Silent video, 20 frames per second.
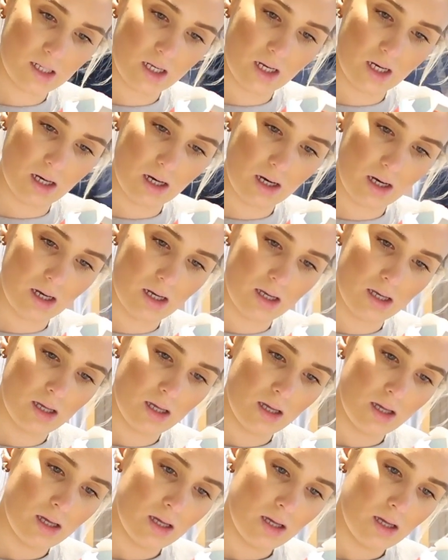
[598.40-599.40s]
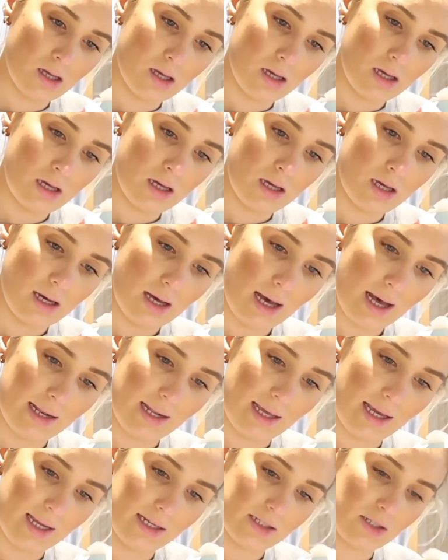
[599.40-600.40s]
So I
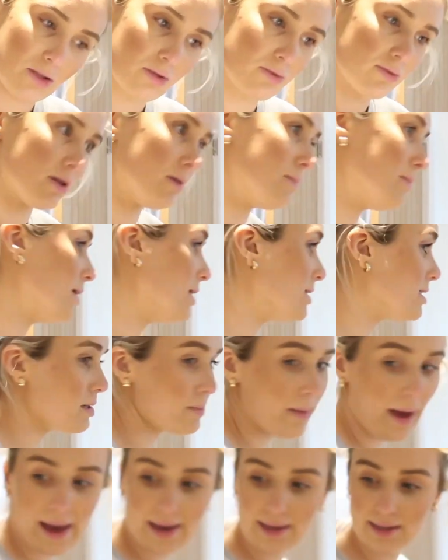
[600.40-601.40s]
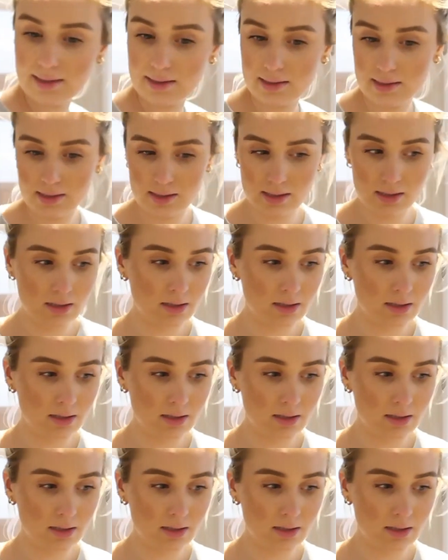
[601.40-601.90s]
need 3 medium eggs.